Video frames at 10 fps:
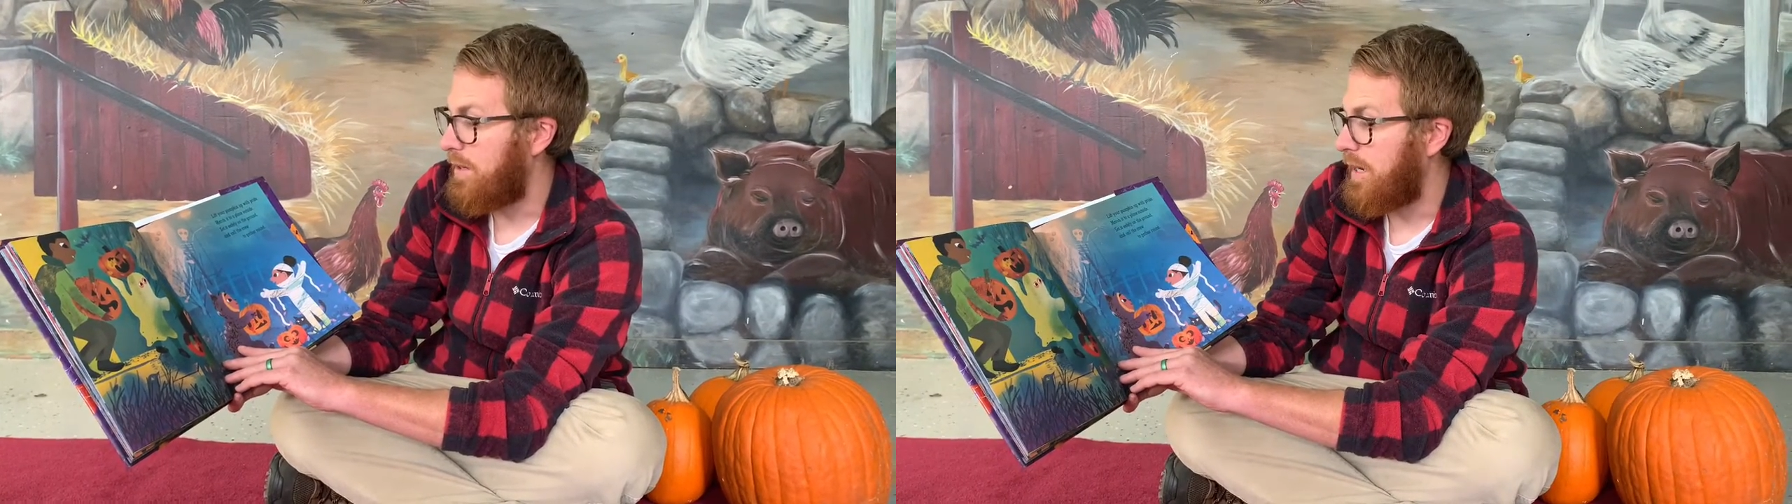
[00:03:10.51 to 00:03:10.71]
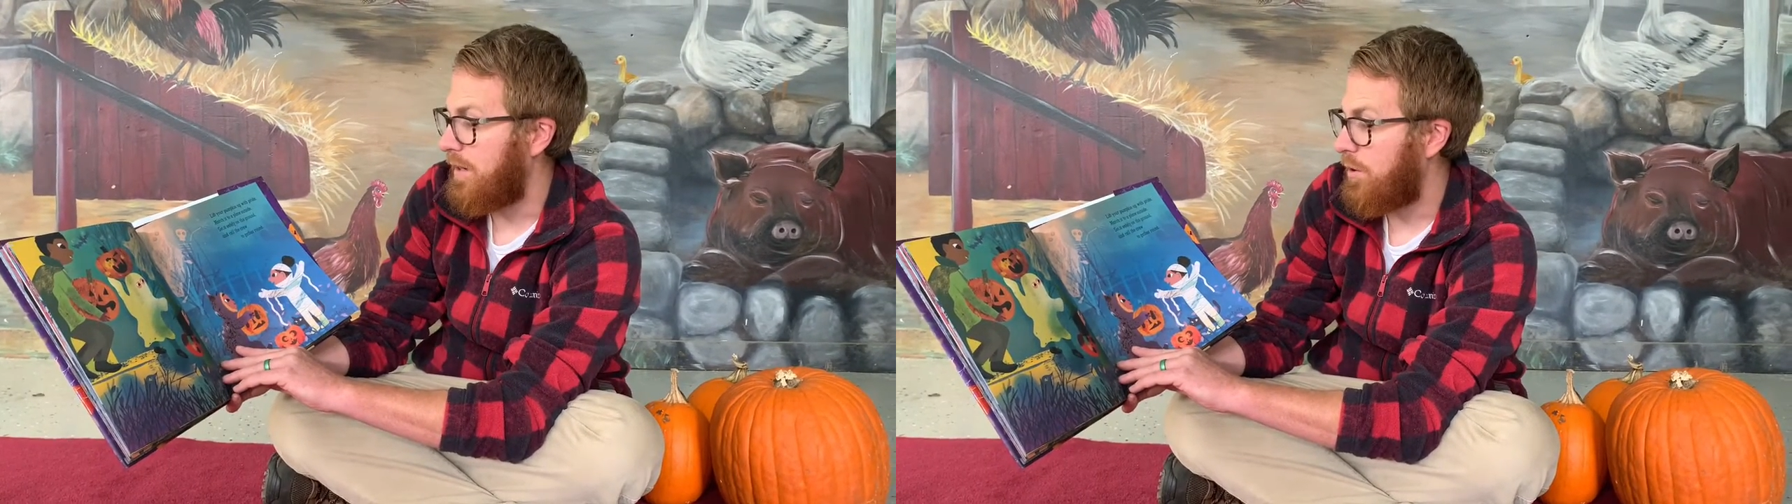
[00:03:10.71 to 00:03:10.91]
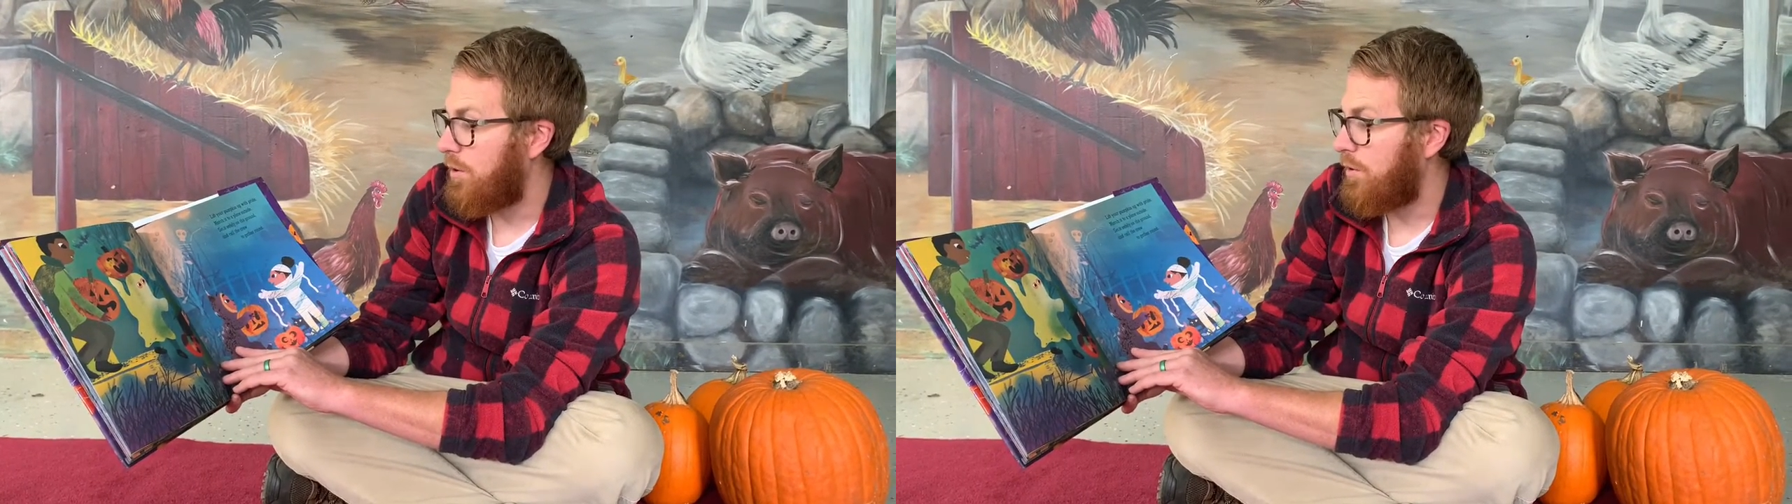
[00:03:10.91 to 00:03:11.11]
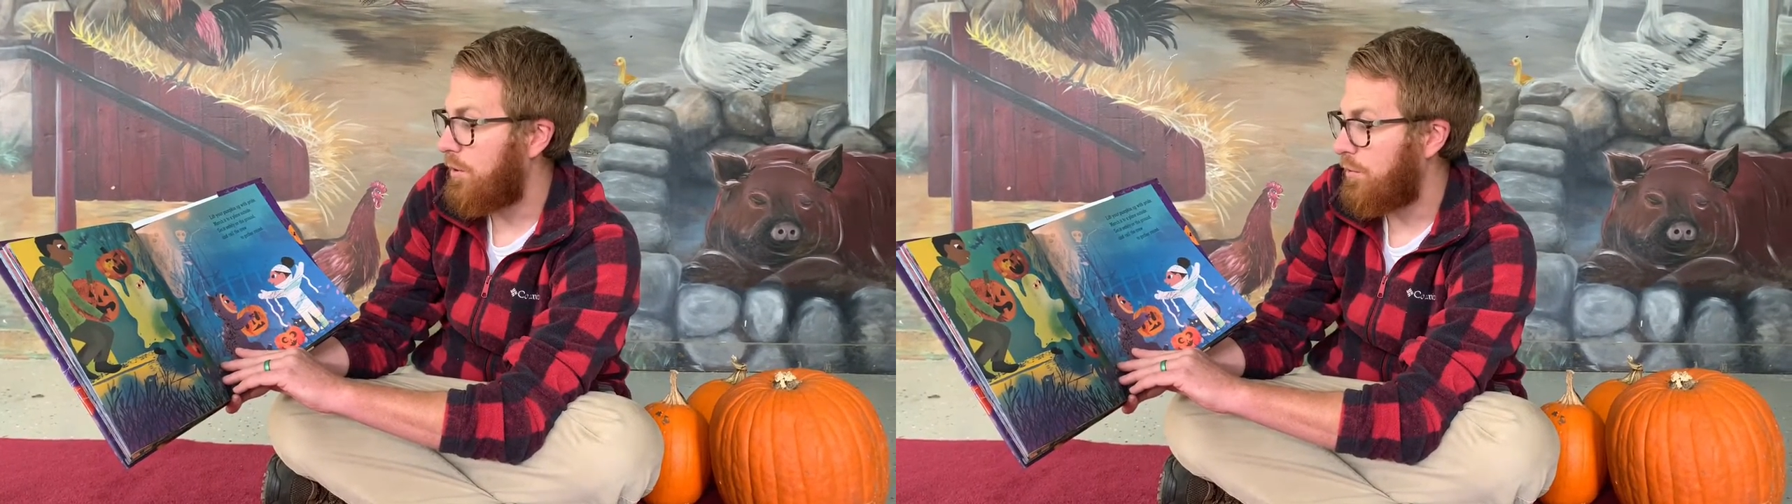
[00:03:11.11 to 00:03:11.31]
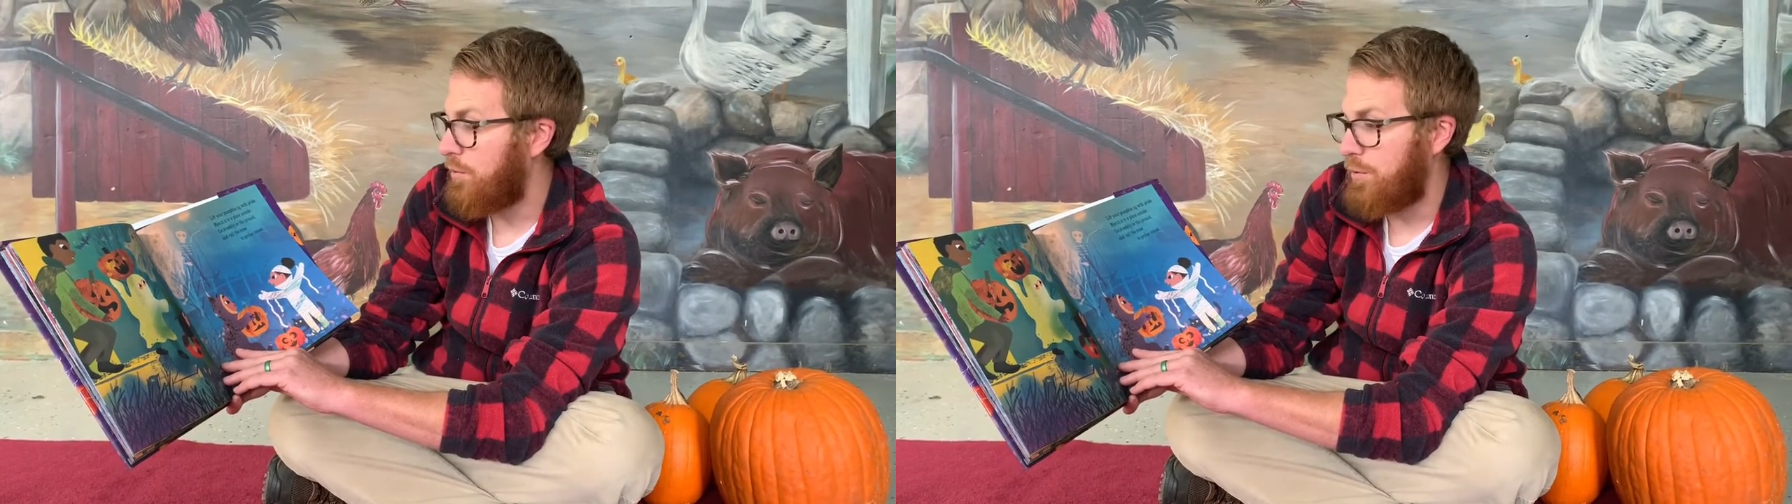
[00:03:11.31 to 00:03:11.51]
and call the
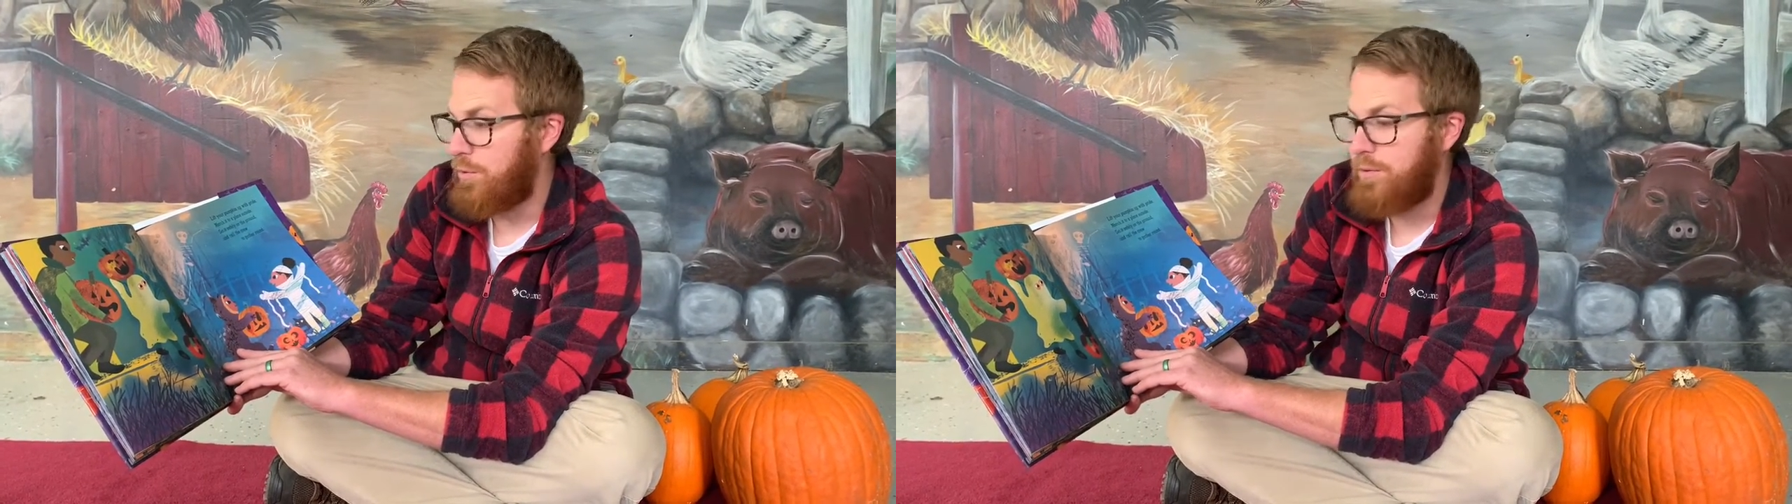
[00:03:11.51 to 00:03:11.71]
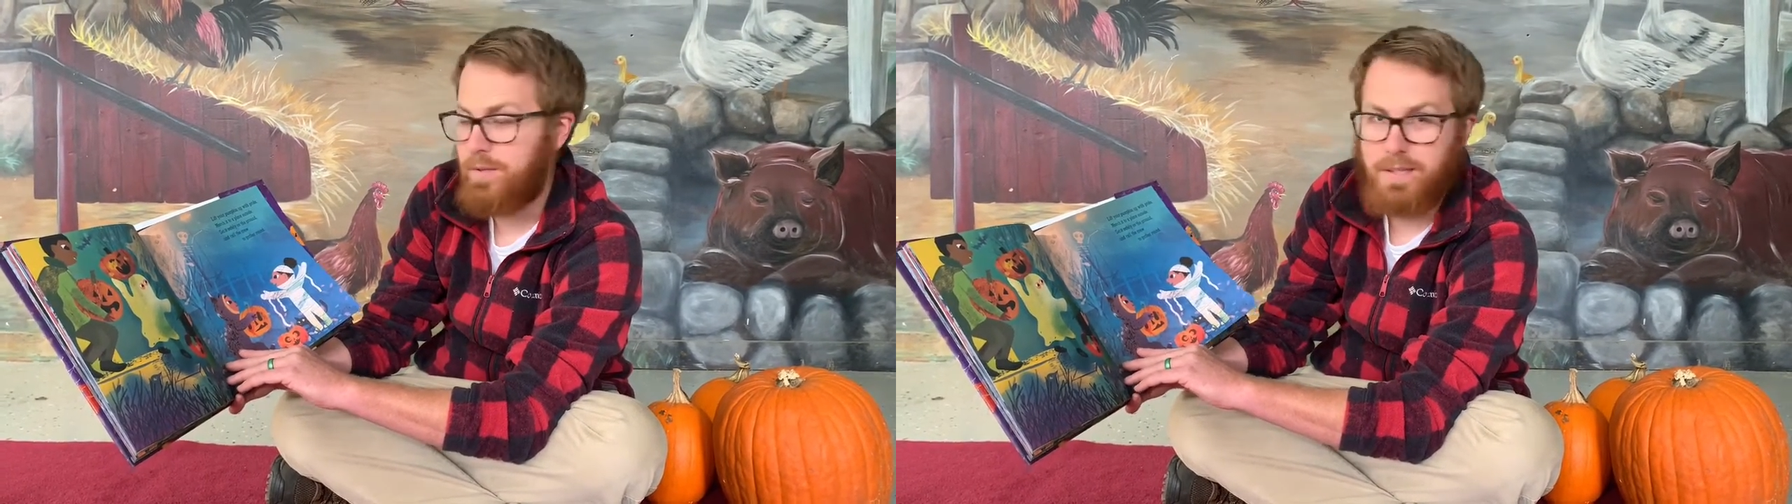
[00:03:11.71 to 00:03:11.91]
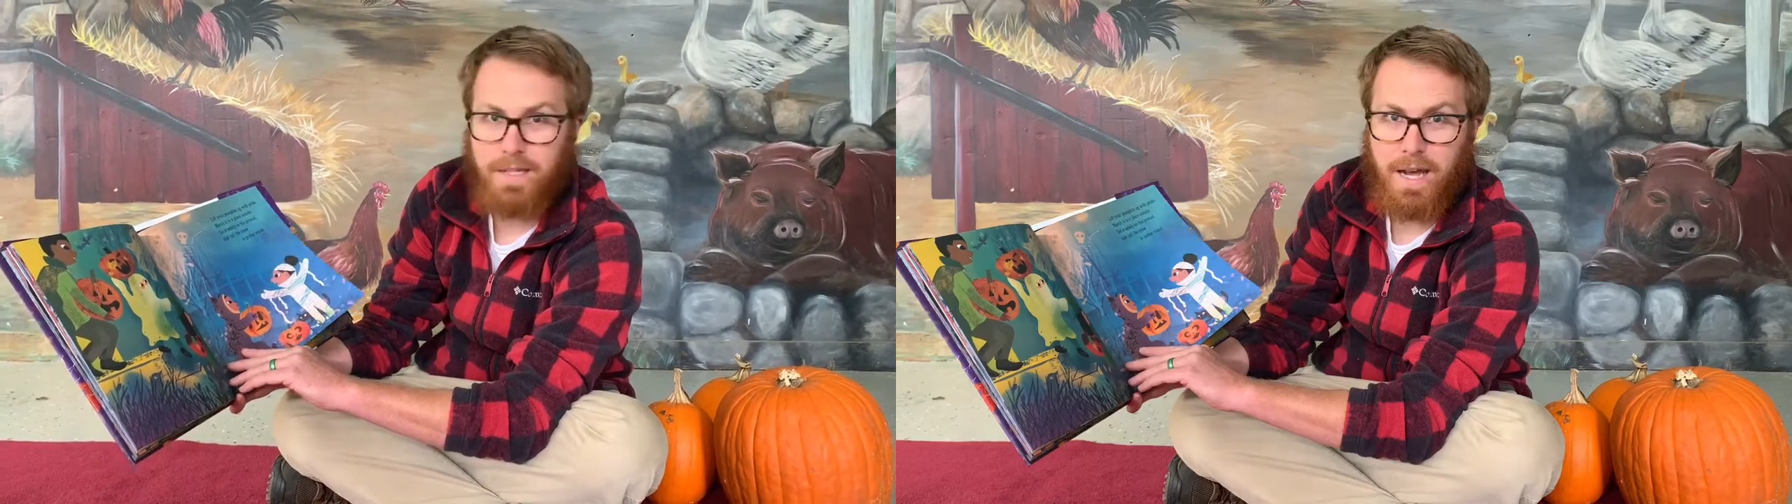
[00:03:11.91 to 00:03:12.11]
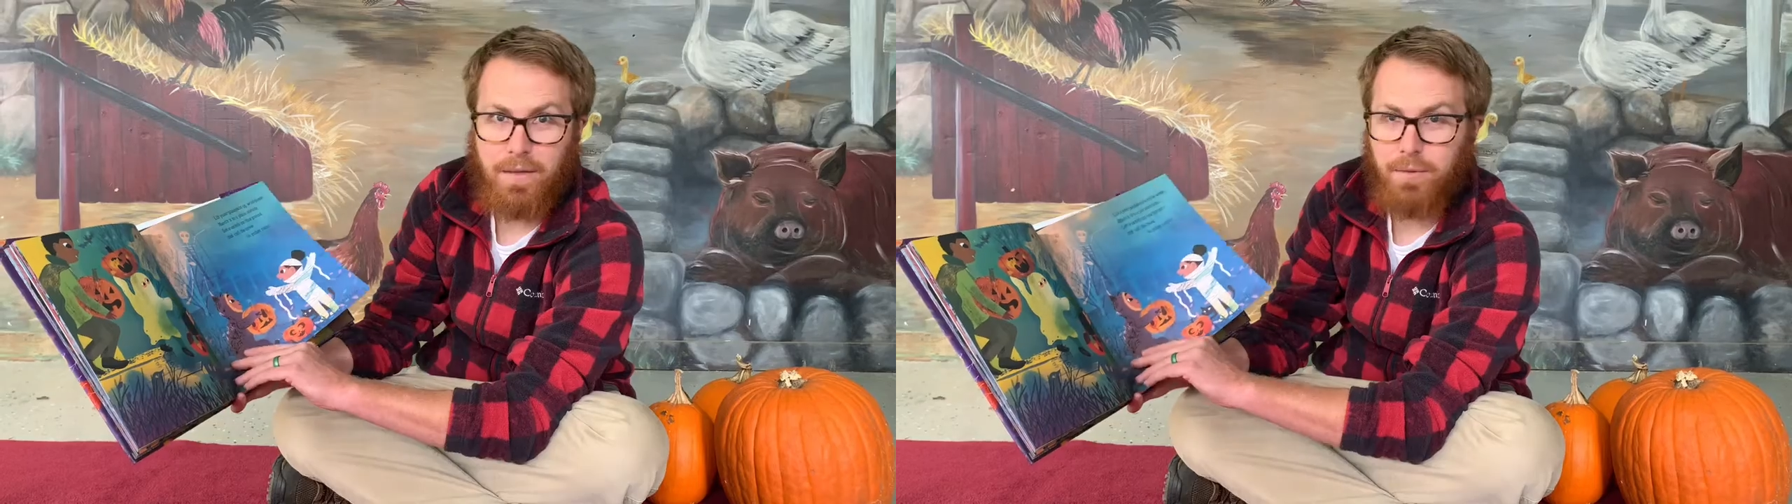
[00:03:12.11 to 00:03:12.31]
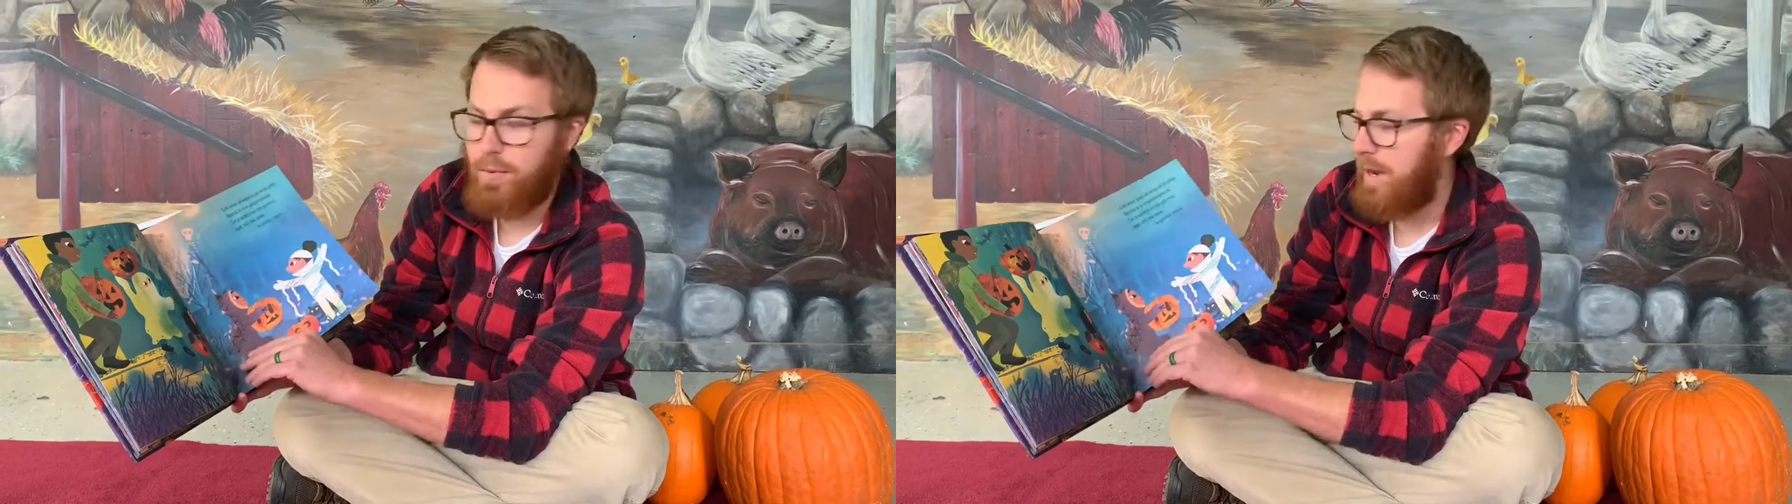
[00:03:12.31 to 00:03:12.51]
crew to
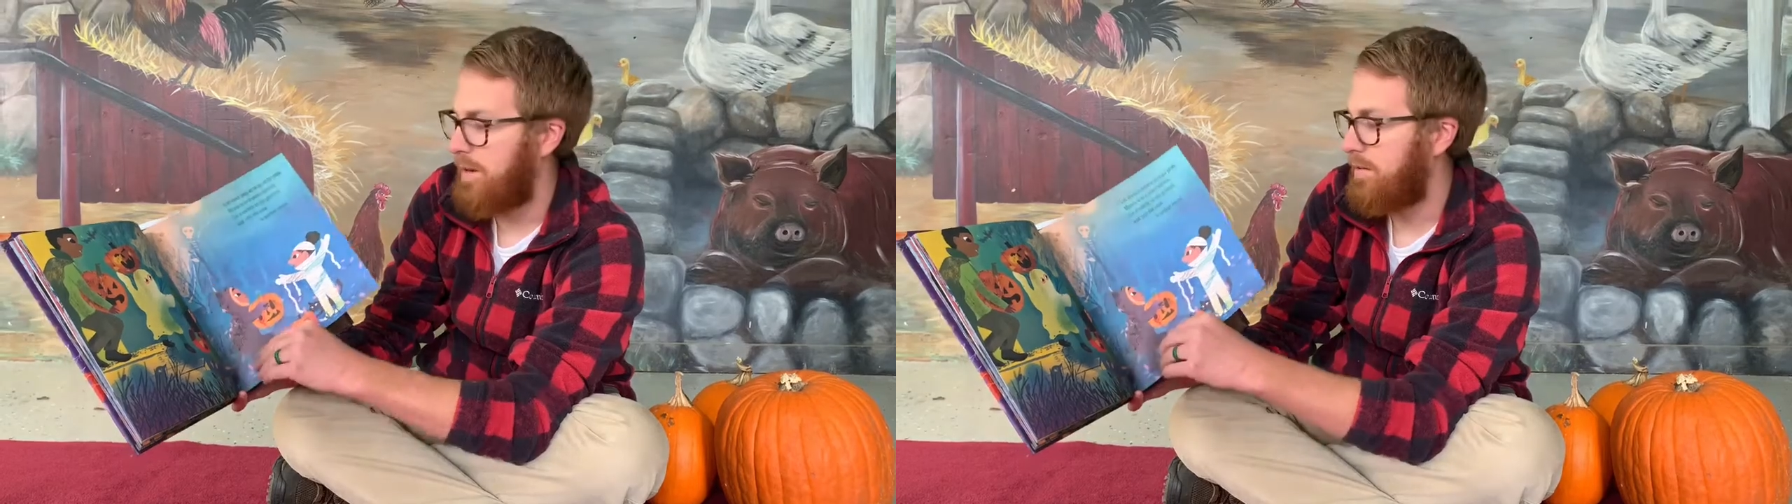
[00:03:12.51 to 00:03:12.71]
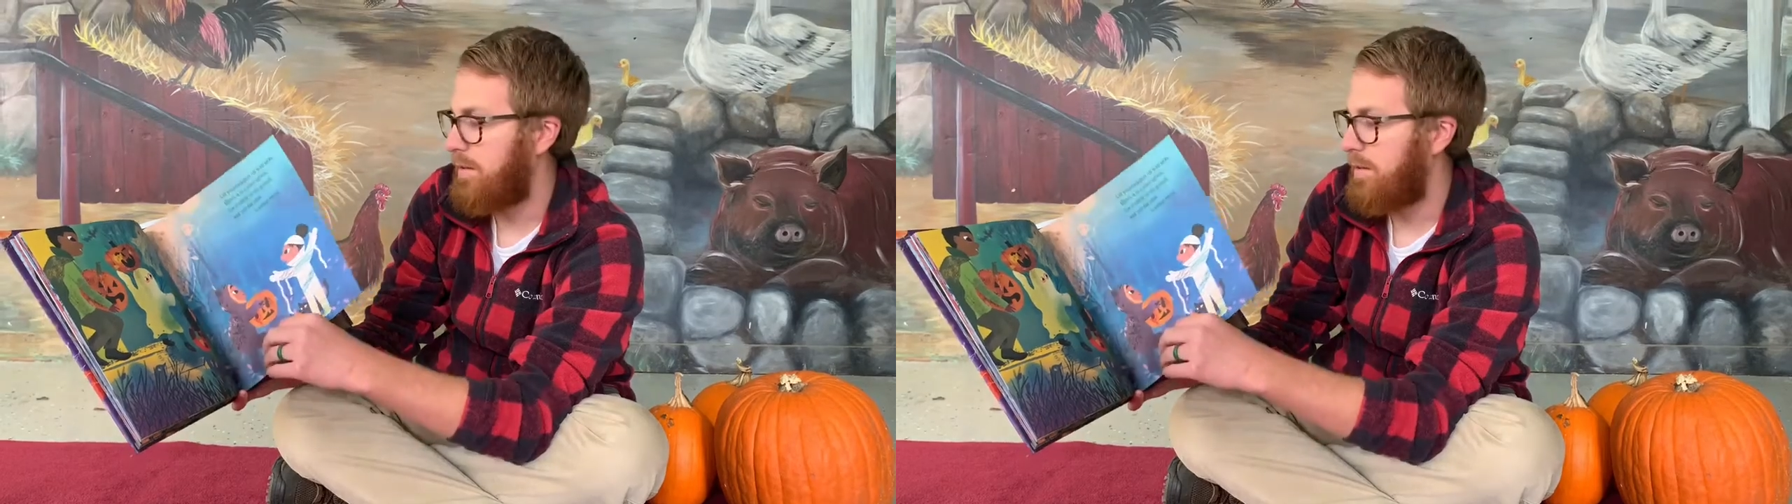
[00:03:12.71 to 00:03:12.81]
gather round.